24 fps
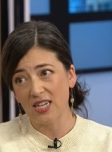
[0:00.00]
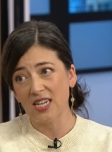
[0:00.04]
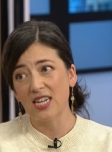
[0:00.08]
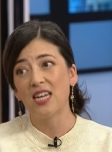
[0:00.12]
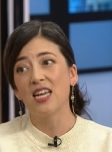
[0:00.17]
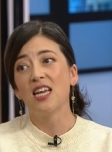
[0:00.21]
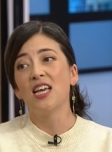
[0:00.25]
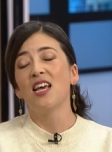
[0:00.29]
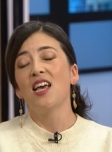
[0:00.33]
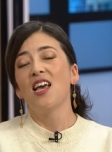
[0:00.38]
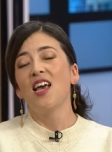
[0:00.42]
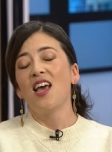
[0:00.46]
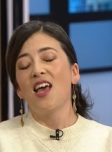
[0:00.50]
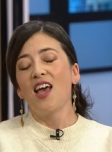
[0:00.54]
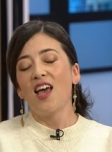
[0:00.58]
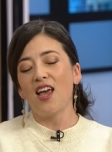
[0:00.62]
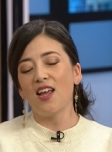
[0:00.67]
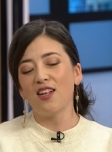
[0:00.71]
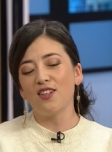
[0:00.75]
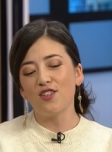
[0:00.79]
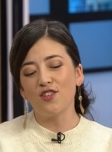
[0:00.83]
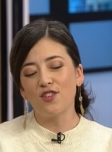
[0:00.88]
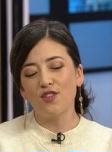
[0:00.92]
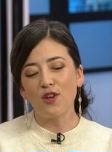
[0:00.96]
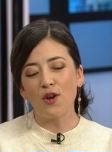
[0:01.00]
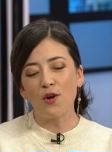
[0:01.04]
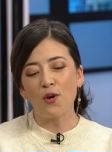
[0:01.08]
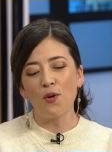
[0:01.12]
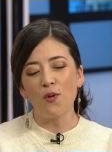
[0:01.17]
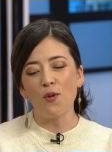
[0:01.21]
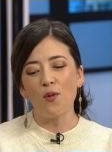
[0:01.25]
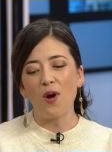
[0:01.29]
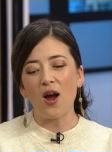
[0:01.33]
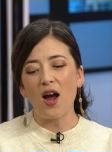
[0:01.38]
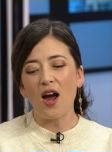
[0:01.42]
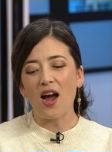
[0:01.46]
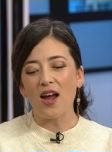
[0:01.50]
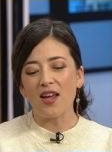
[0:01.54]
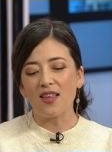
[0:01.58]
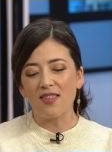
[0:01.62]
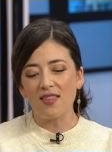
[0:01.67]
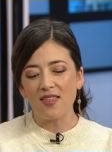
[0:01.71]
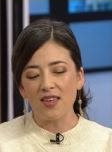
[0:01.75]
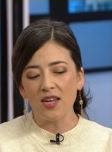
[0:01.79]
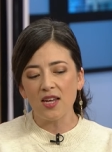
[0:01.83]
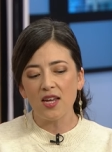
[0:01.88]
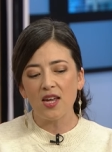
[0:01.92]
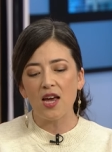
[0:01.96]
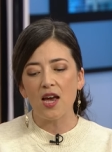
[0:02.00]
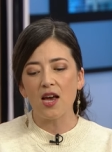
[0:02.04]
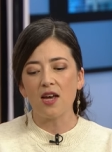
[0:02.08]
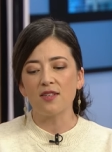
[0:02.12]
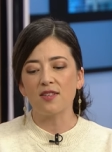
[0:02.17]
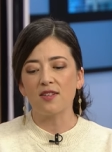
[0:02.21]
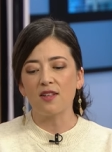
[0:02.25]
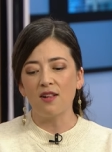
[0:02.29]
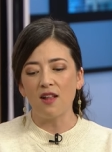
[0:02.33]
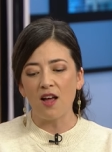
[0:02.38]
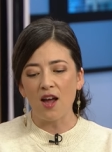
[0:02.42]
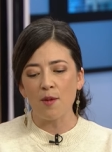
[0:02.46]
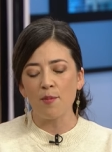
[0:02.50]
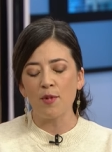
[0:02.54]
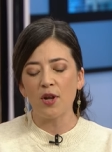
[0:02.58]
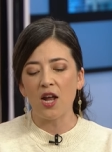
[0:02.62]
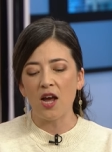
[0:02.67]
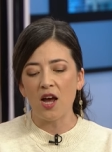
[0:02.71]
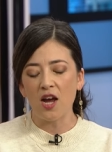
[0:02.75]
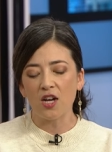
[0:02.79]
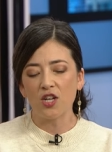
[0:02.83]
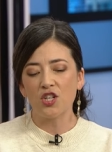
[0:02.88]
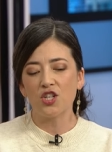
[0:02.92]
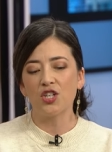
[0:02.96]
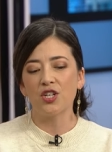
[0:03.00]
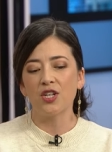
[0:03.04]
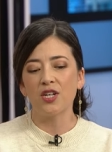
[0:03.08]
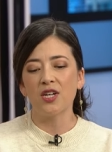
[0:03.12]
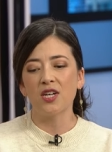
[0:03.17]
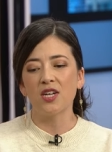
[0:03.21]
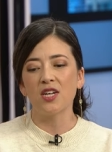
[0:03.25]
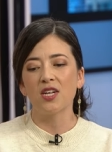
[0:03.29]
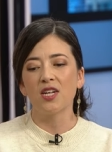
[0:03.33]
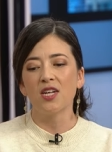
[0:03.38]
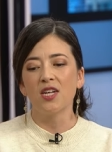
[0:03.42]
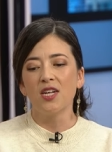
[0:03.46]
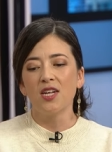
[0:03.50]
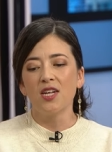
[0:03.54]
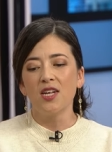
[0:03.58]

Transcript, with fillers: Mm-hmm. And so I think as climate action